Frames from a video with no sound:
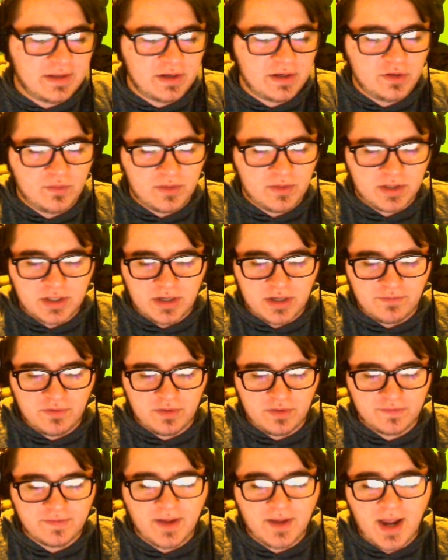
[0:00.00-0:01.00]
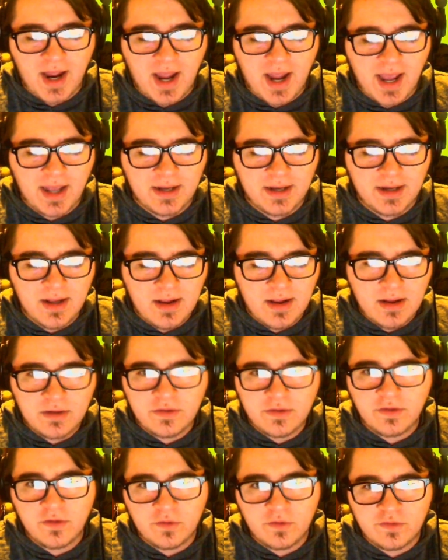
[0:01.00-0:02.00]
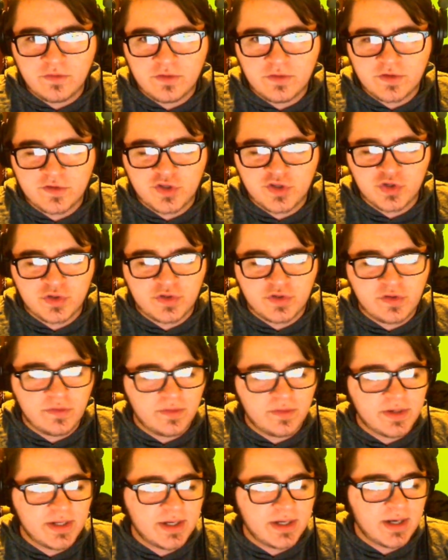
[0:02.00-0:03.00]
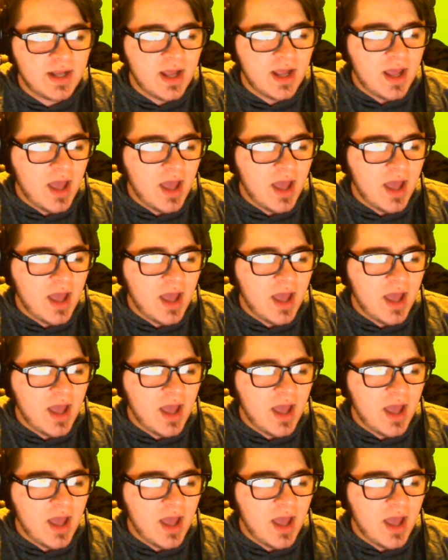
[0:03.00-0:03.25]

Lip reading: I do want to cover. Is that I had, to those who just tuned in,